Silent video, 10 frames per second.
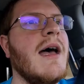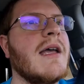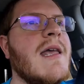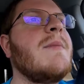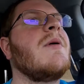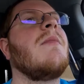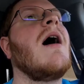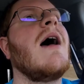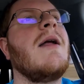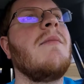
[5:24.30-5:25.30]
keep in
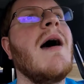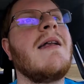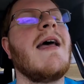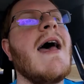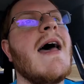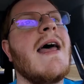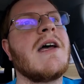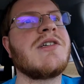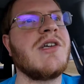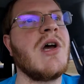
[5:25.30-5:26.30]
mind, my dad
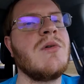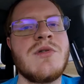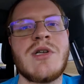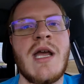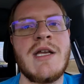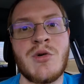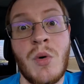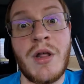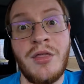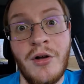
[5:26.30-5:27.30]
actually owns a
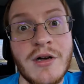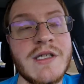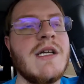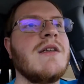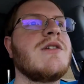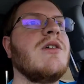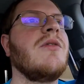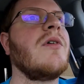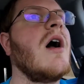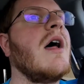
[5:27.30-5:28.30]
2013
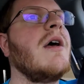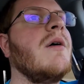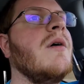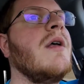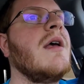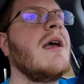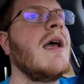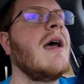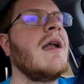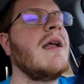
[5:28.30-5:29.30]
Silverado,
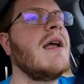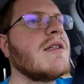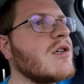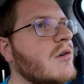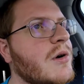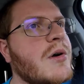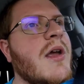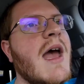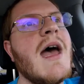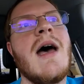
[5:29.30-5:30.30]
and it's a crew
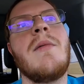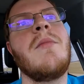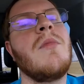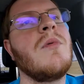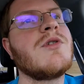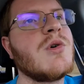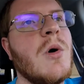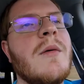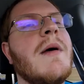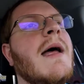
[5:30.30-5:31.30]
cab,
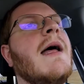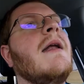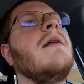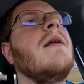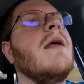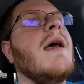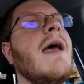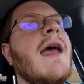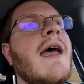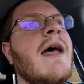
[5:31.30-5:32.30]
short bed,
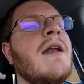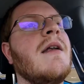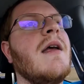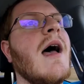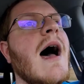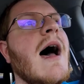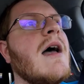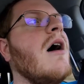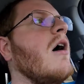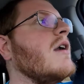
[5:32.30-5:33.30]
and
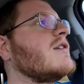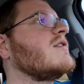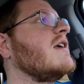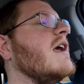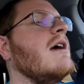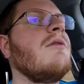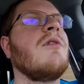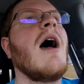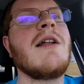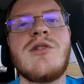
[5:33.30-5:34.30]
honestly, it
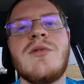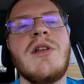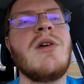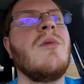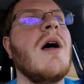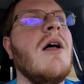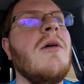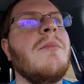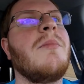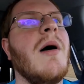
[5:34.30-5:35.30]
rides really
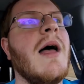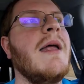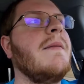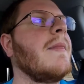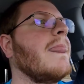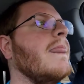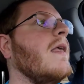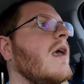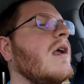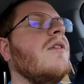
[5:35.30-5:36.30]
well, but
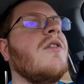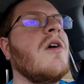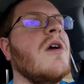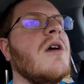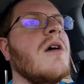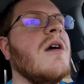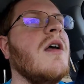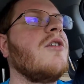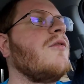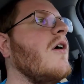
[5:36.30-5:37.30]
the interior,
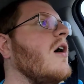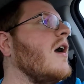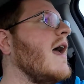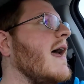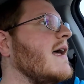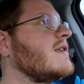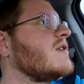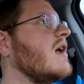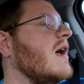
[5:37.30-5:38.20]
as far as